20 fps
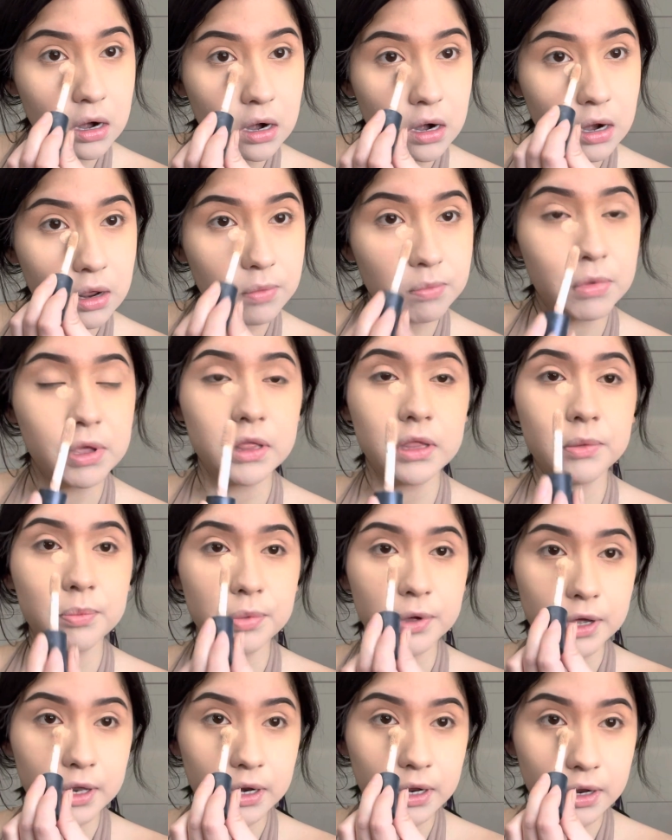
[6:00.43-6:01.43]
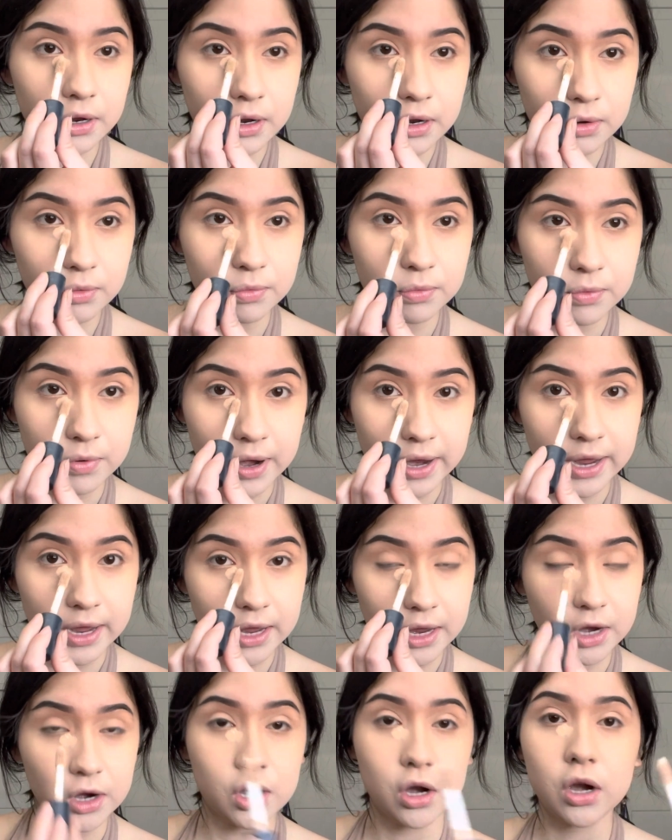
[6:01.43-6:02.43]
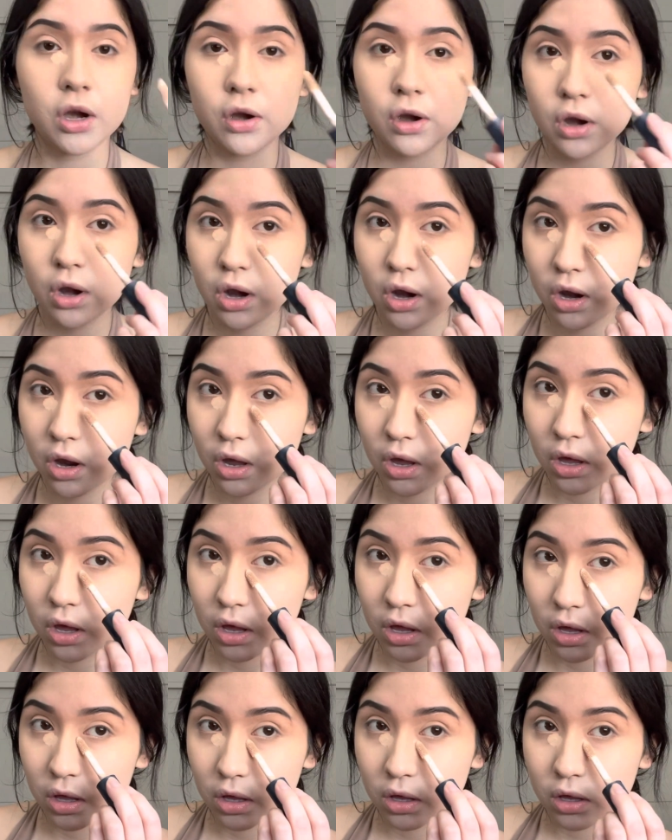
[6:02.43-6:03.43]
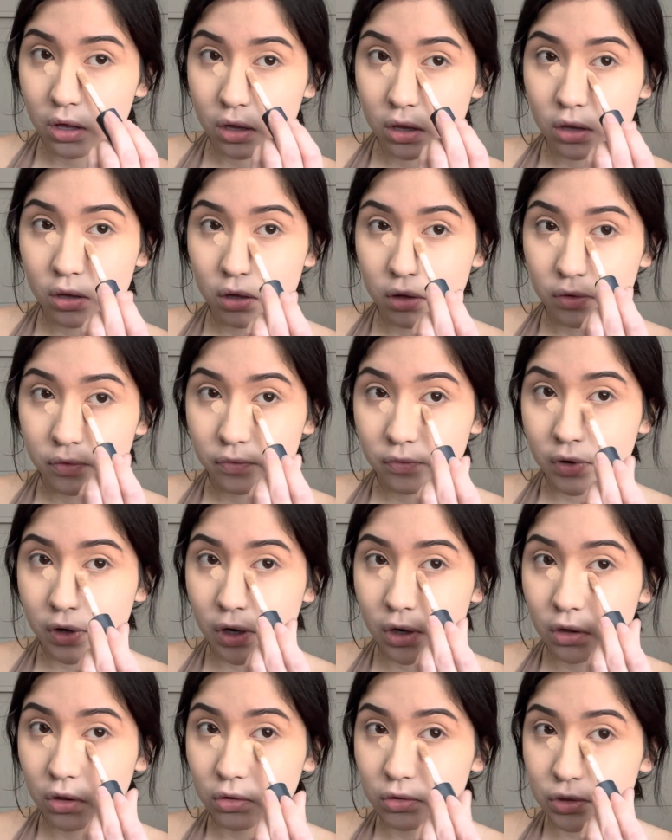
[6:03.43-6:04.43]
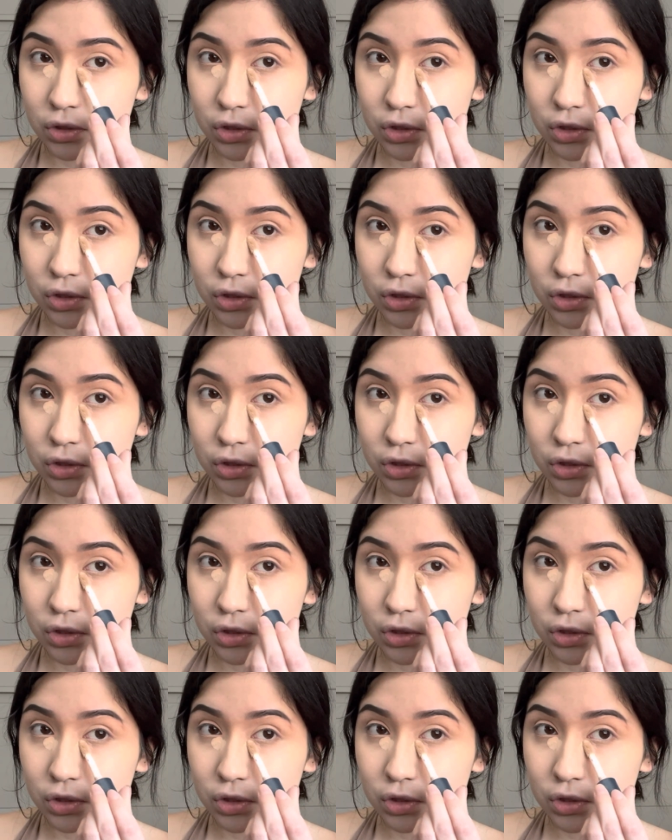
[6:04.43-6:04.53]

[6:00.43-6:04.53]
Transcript: I mainly put it right here, very close